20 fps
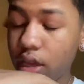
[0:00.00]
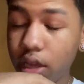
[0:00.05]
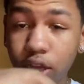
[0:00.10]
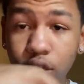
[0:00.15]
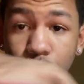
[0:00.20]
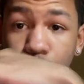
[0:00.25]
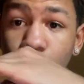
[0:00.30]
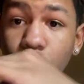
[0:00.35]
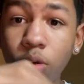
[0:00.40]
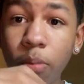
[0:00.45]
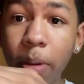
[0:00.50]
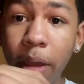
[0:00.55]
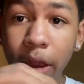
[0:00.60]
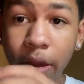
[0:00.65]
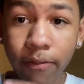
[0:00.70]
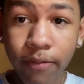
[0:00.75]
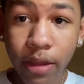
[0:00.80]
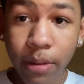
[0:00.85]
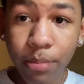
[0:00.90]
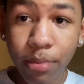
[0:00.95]
Get you a
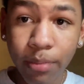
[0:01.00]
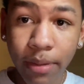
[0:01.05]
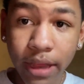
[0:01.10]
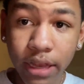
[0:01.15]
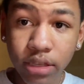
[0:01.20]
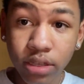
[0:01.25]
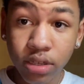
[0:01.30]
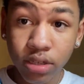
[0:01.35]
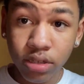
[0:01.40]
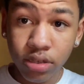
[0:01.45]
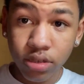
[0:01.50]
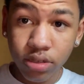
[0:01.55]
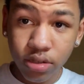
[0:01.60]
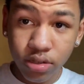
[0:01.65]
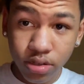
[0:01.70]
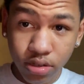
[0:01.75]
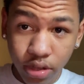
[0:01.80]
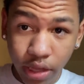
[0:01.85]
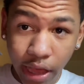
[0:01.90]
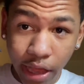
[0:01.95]
pair of Vapor Maxes.
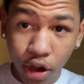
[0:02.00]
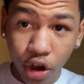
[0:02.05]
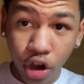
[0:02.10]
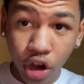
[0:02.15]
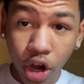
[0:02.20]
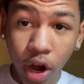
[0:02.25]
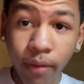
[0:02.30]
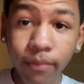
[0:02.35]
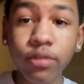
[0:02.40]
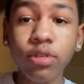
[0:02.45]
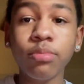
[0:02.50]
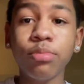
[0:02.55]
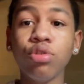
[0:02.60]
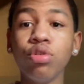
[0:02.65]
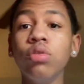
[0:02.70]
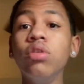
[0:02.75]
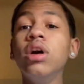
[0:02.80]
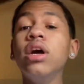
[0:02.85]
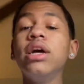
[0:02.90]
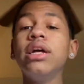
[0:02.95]
They are
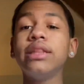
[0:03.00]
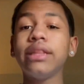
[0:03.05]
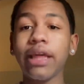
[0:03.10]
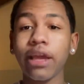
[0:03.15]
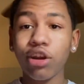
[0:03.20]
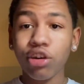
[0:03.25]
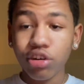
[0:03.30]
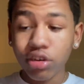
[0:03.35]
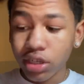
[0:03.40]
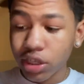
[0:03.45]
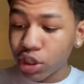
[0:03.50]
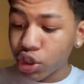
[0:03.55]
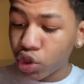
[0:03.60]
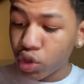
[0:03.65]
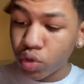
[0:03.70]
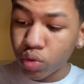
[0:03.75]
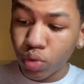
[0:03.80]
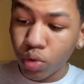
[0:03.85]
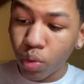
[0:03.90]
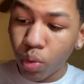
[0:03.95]
comfortable. They are a good
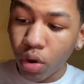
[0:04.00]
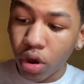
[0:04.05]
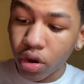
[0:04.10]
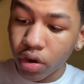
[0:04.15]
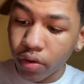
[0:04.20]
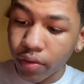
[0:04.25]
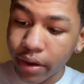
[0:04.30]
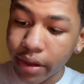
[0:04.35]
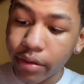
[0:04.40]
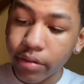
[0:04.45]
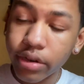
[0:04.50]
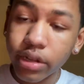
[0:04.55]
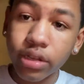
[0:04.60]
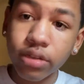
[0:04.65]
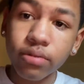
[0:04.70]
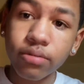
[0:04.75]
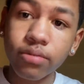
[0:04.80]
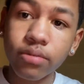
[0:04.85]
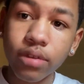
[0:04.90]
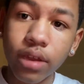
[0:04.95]
shoe to walk around
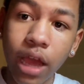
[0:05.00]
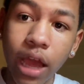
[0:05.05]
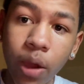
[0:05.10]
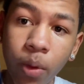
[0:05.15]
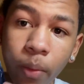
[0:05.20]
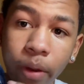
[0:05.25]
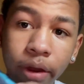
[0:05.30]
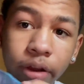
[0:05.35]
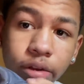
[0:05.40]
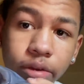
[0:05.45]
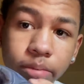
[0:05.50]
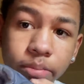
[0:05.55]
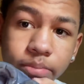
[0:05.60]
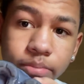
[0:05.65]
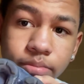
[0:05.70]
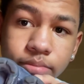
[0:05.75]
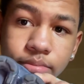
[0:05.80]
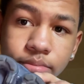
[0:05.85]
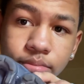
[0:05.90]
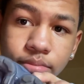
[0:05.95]
in. I wear
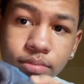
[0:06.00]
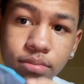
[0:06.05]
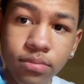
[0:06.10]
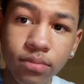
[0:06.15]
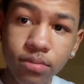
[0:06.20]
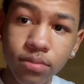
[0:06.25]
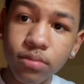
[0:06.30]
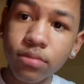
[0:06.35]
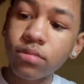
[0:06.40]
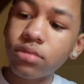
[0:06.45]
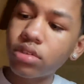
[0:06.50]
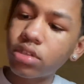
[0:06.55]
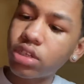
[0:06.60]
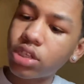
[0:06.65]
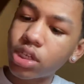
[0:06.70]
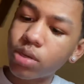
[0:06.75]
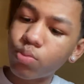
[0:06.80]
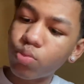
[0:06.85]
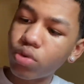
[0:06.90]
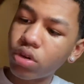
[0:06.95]
them
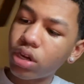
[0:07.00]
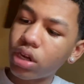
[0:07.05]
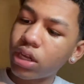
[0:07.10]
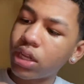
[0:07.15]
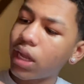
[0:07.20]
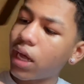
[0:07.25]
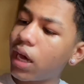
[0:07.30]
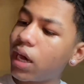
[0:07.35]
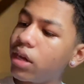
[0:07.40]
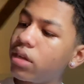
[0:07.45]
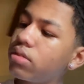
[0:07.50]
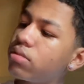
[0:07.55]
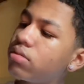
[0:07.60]
somewhat a lot.